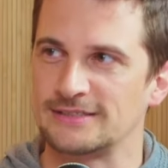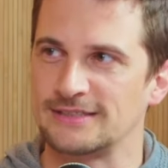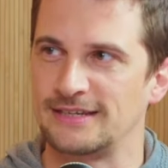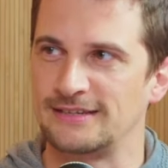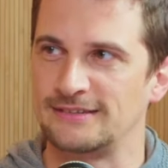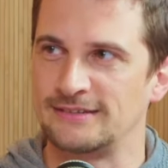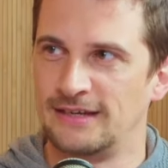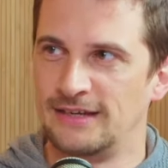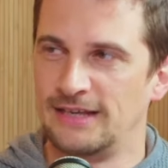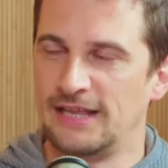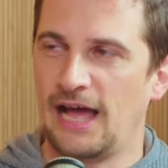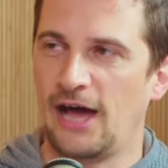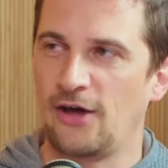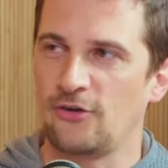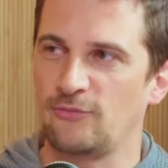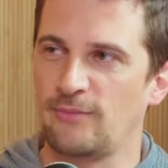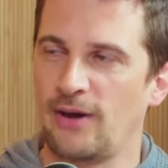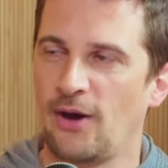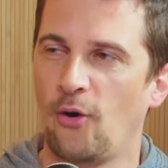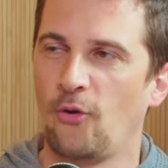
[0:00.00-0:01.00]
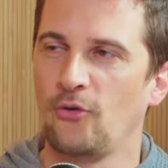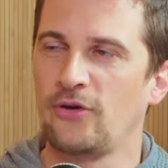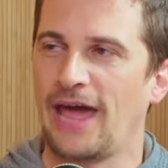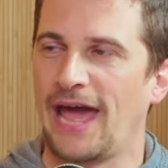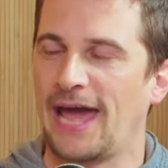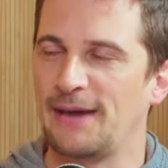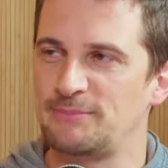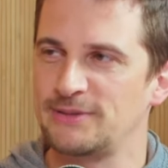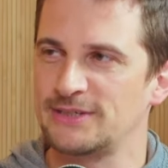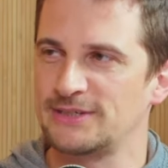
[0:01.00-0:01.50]
And out of my own
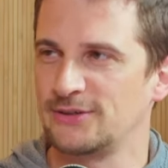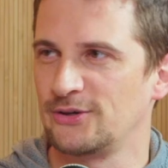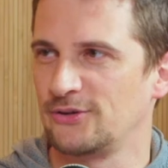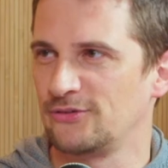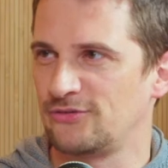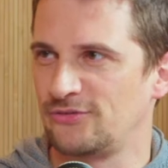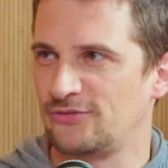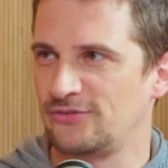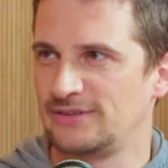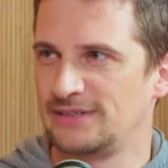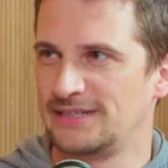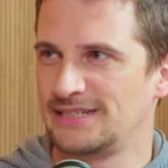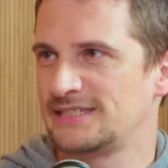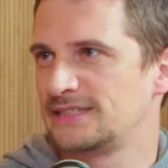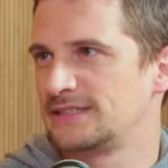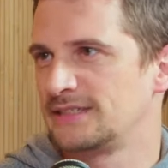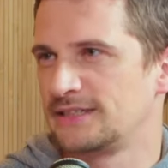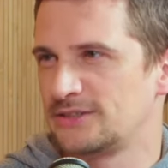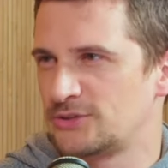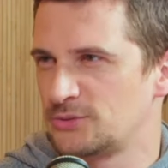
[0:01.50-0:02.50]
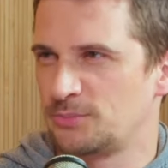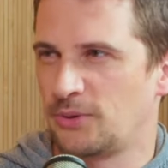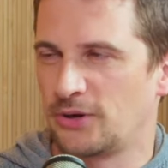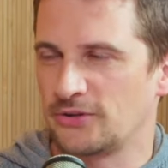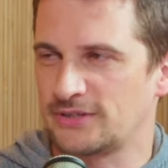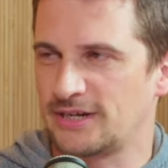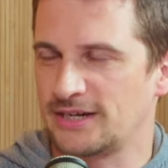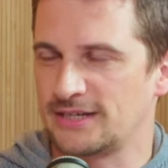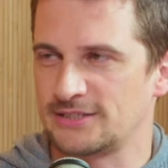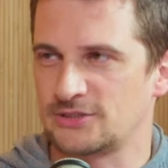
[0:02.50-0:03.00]
habit of listening to
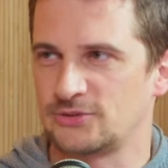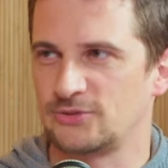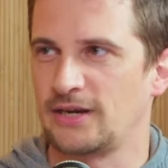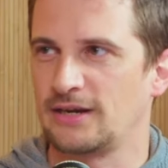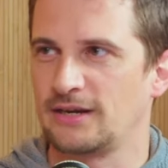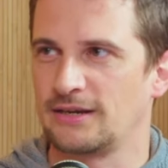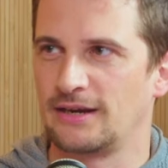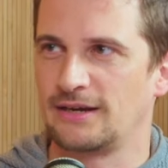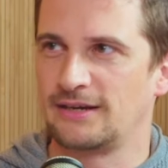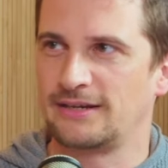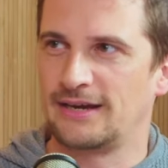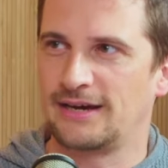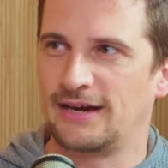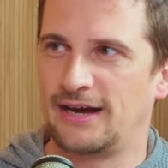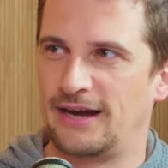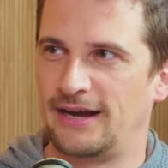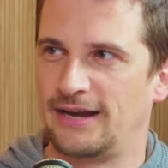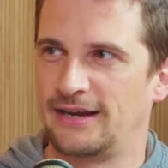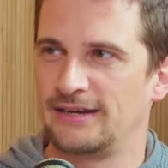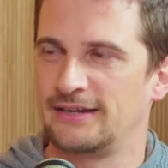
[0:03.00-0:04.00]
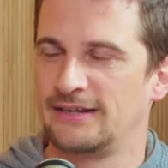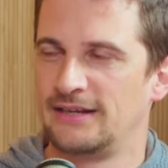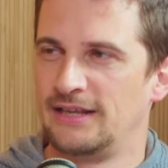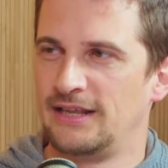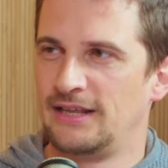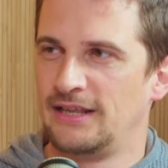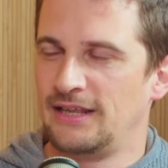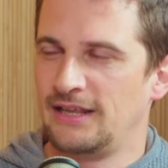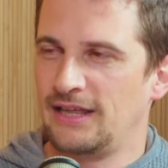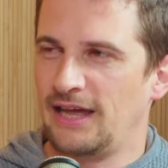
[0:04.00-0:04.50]
podcasts regularly, I
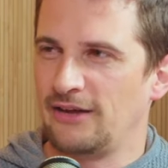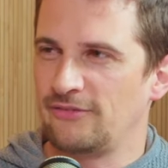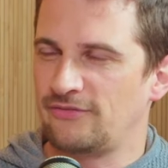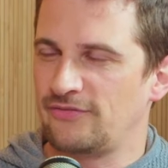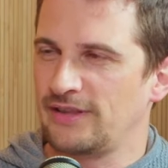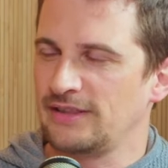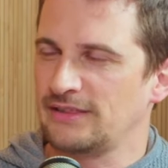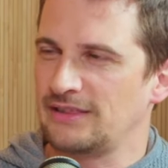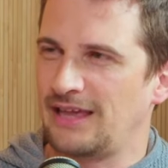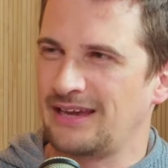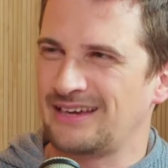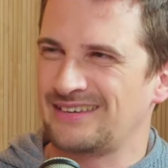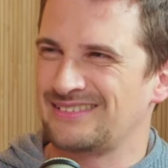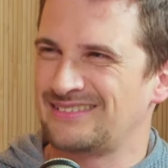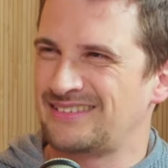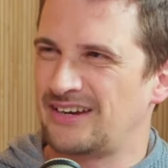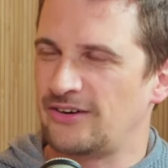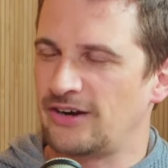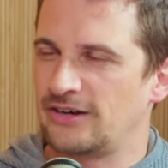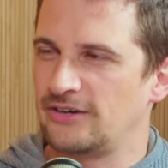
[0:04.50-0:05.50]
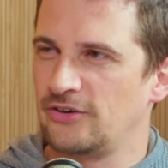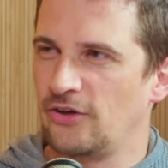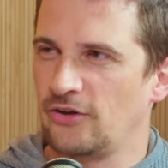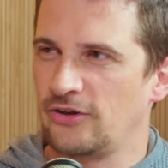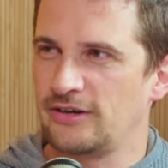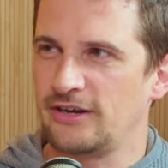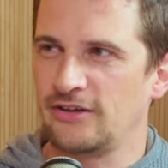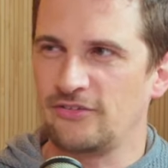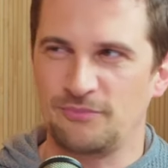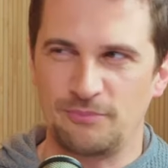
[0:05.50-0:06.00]
I felt like there are not
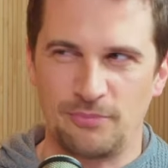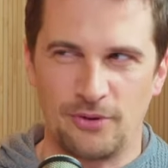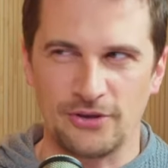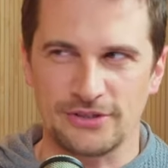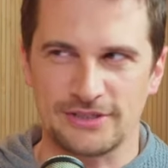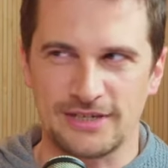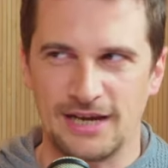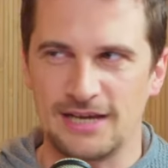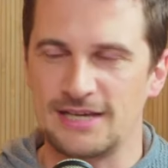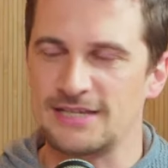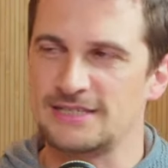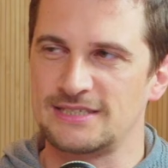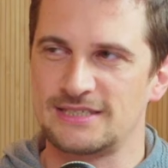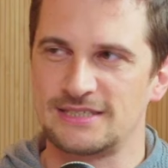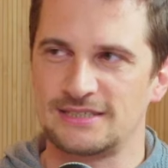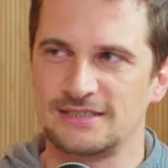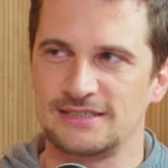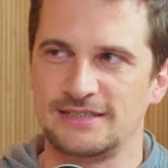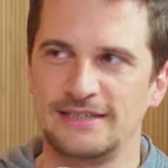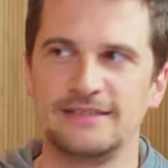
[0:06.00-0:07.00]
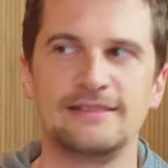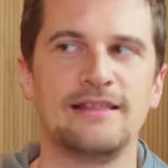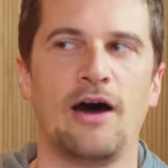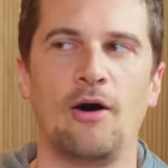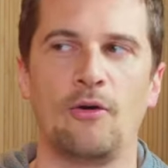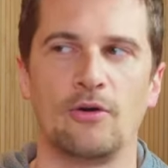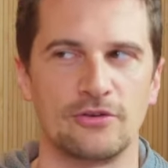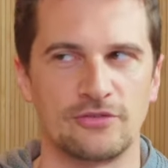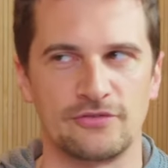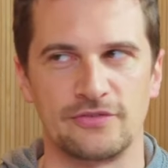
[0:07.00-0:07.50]
enough podcasts in
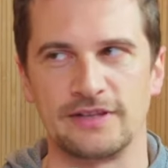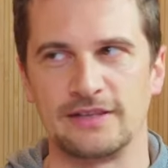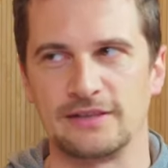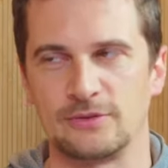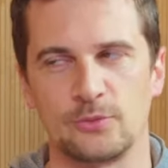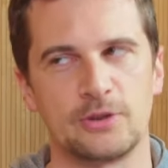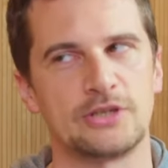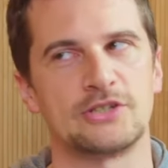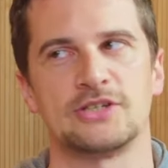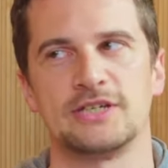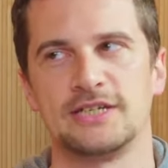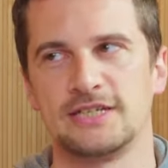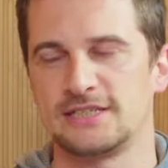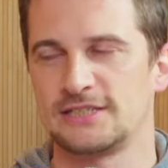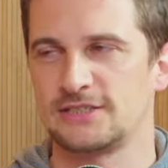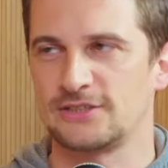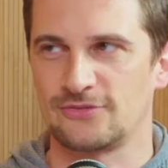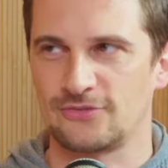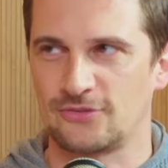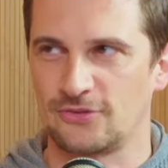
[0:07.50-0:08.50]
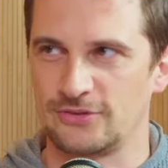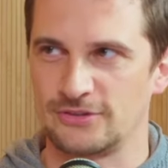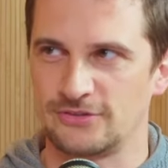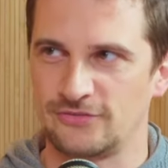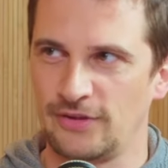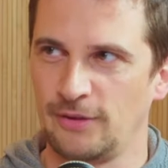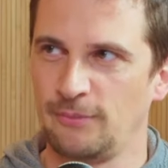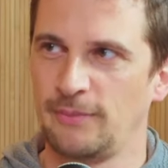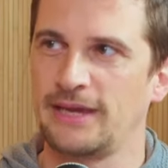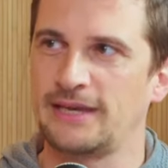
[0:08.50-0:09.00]
our field, which is of course
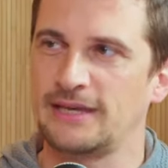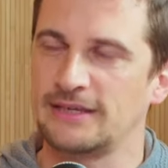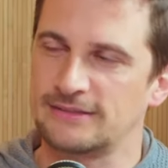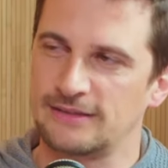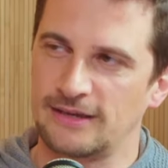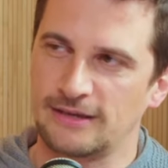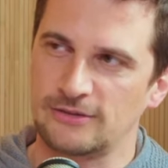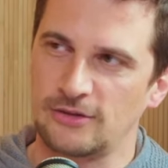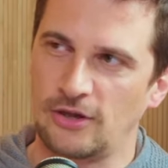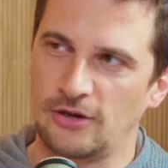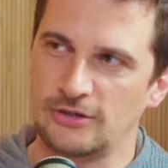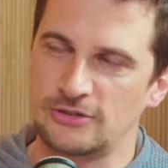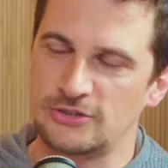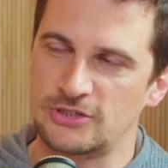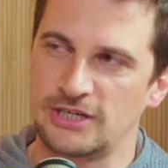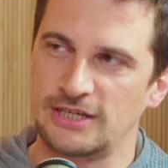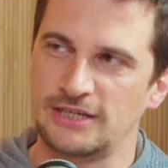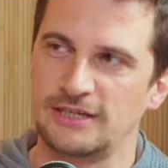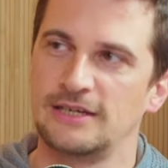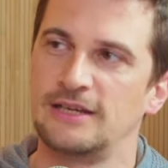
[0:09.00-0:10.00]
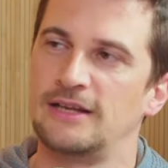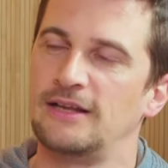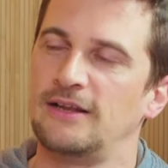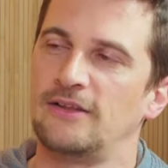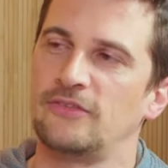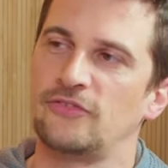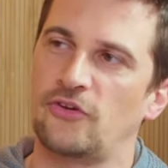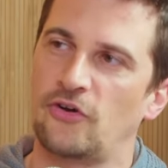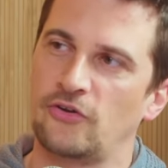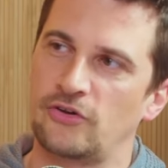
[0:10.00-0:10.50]
filmmaking technology,
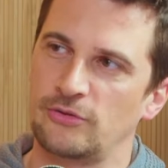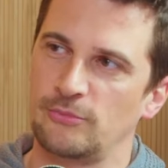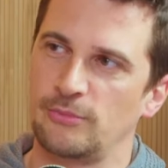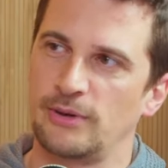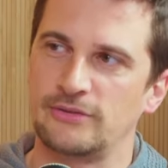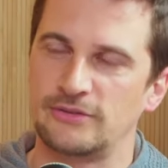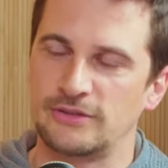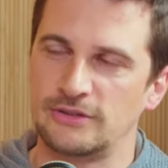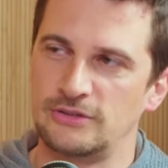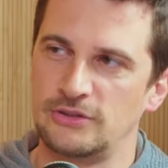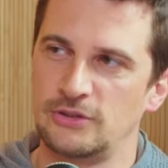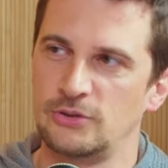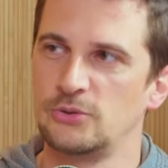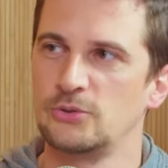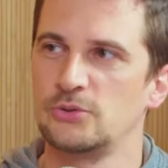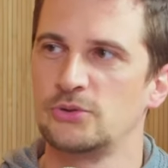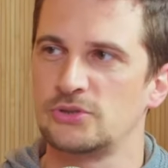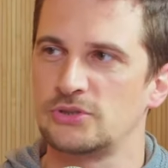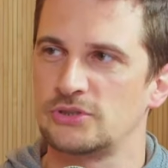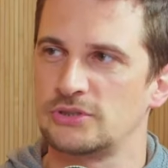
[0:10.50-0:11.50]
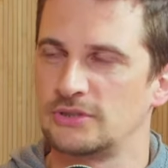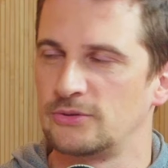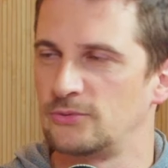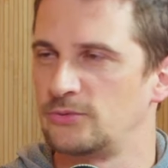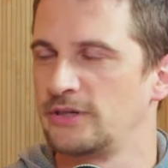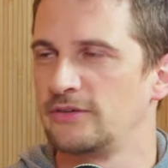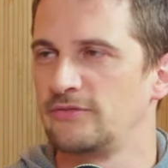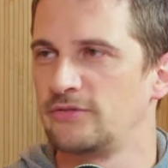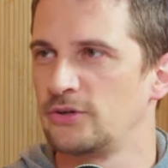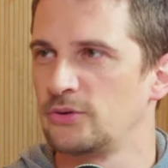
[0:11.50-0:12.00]
talking about the news, the
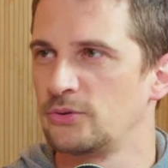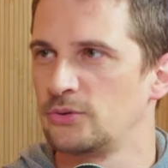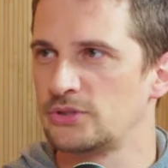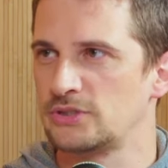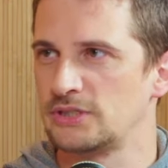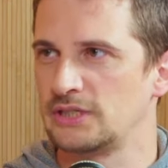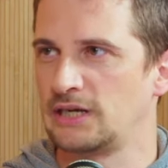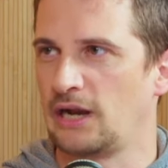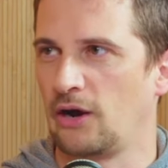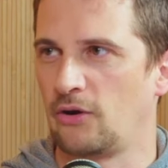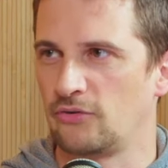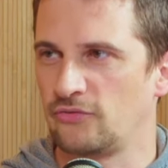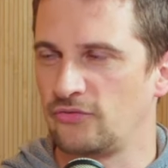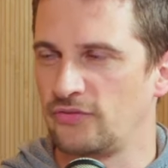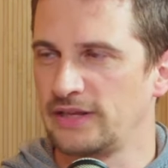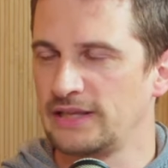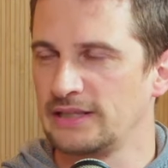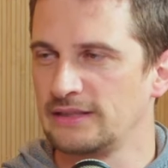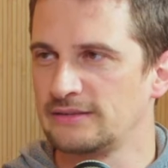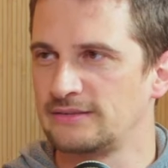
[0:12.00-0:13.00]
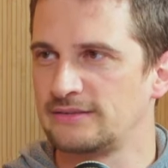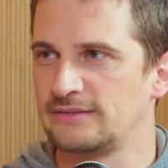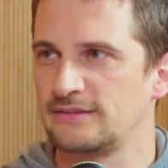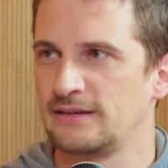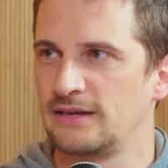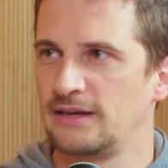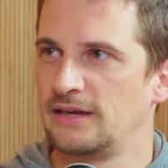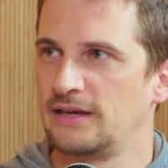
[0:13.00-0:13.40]
reviews in our field,